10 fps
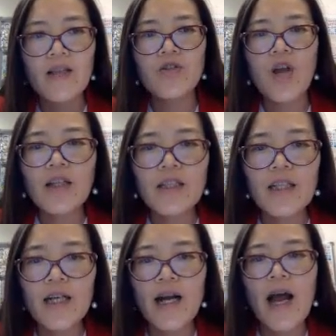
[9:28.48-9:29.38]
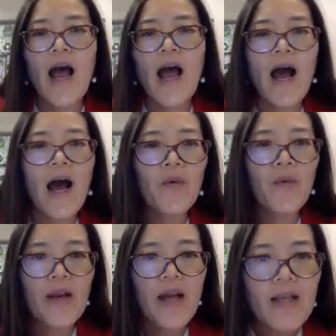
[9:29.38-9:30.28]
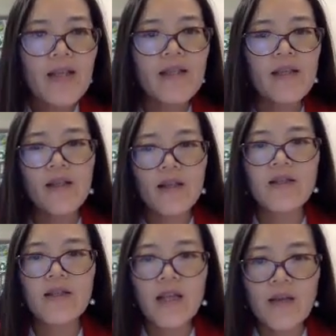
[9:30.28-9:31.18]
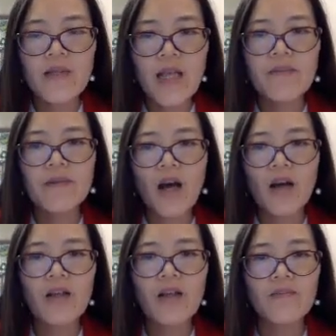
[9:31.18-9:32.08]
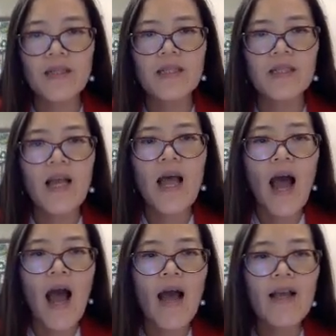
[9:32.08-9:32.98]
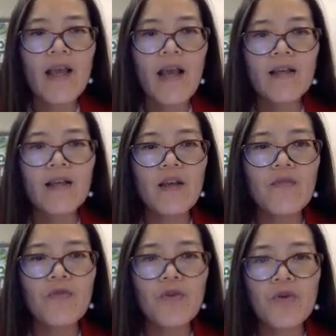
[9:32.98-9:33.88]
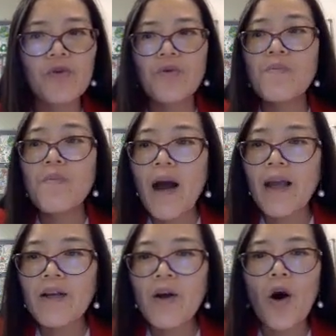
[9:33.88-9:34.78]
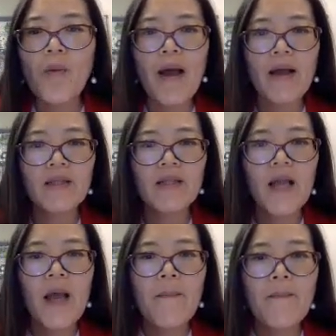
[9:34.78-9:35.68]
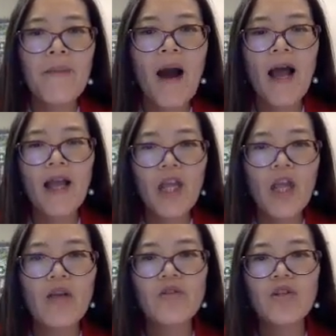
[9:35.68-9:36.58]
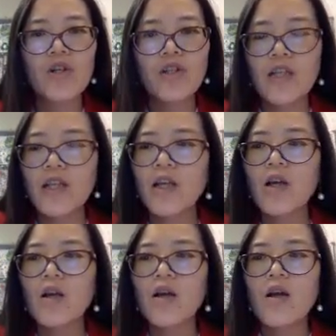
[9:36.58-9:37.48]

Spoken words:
instructor, when I see this same document, I can give you my comment by inserting